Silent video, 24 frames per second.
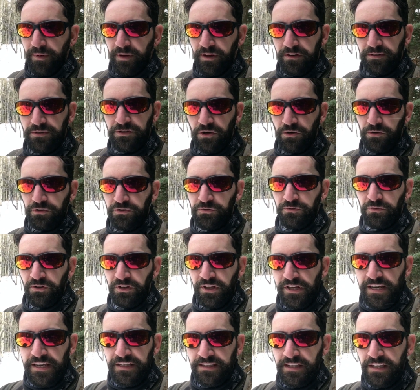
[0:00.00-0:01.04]
So it's
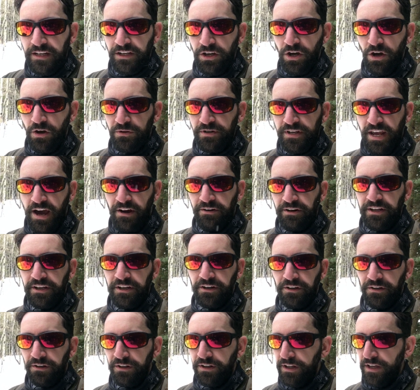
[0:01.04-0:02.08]
really easy to go
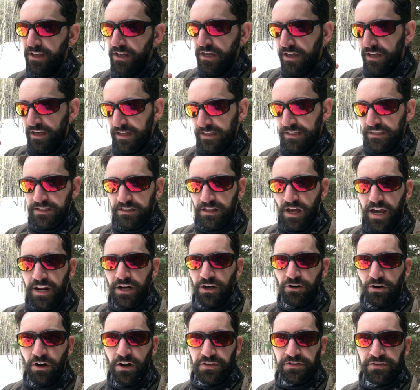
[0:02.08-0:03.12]
downhill and slide
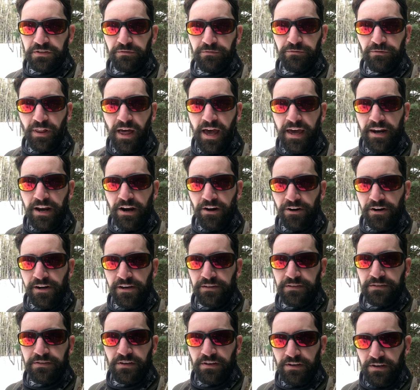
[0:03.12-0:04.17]
across the flat
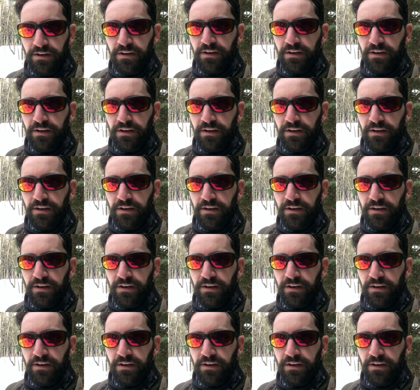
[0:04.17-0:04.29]
areas.